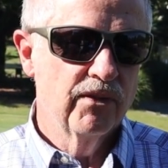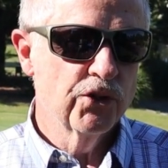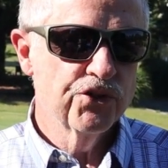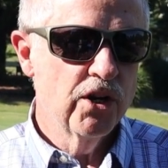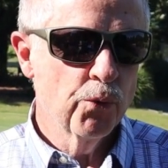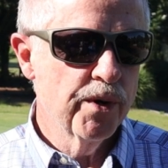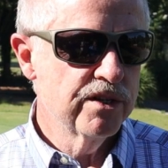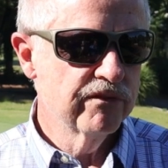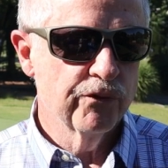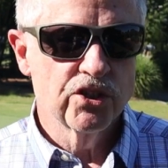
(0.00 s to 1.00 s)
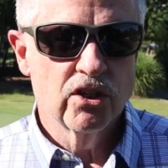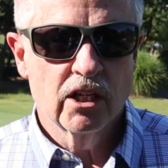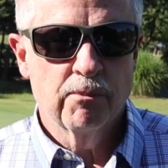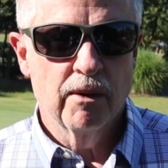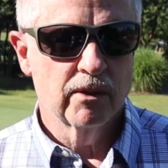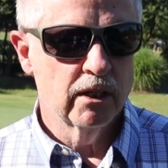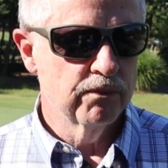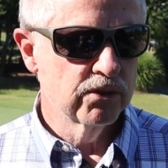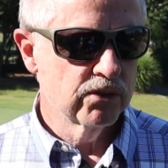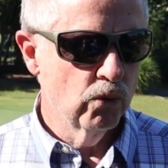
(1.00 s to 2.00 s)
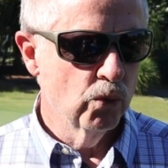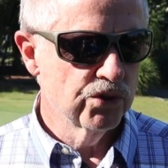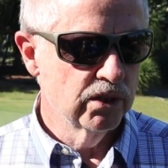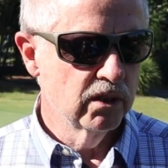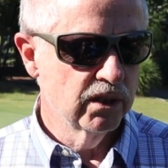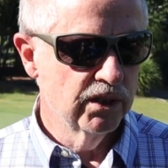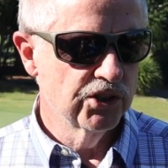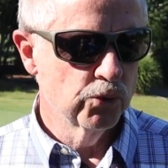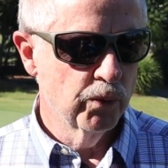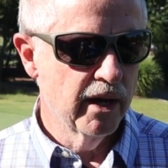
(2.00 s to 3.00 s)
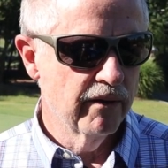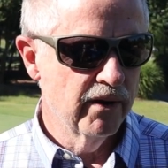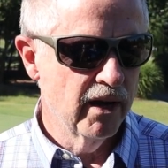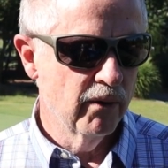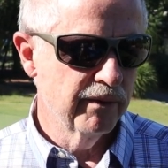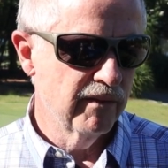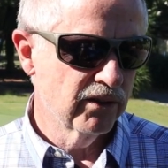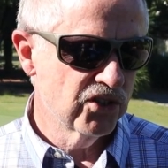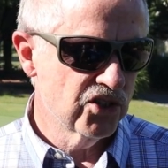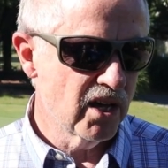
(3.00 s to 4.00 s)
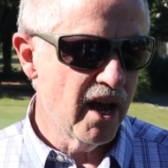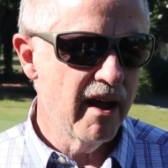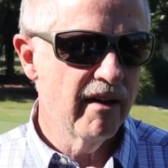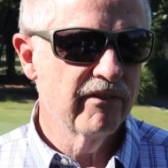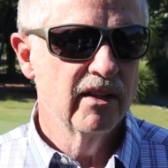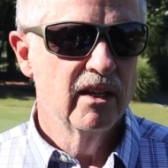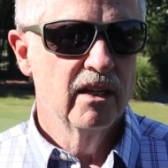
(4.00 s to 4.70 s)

there's no reason for us not to be able to keep this course in the condition we have now. We've got the staff.